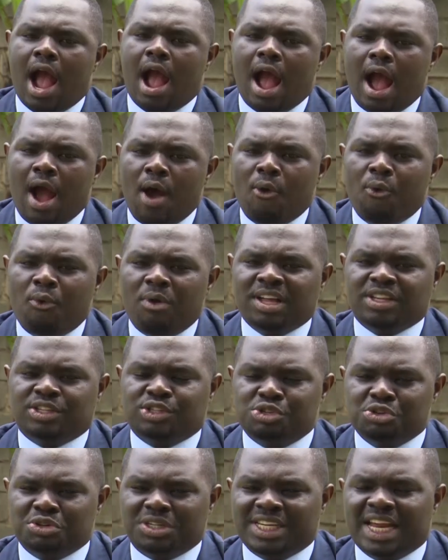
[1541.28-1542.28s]
How was
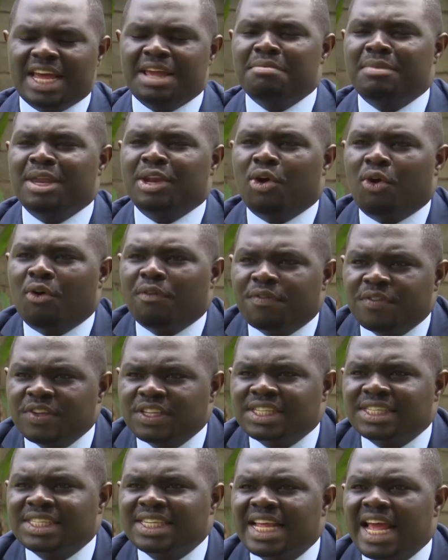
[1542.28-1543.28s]
your time in
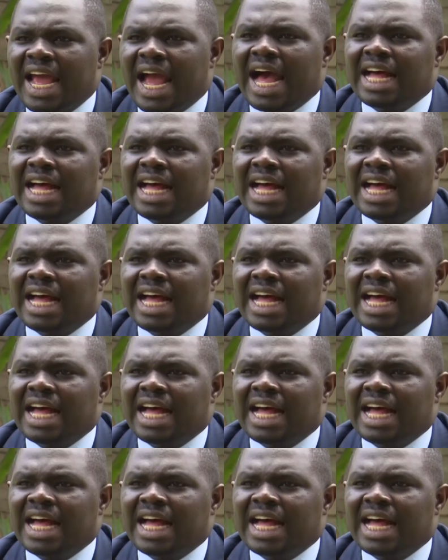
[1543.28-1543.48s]
office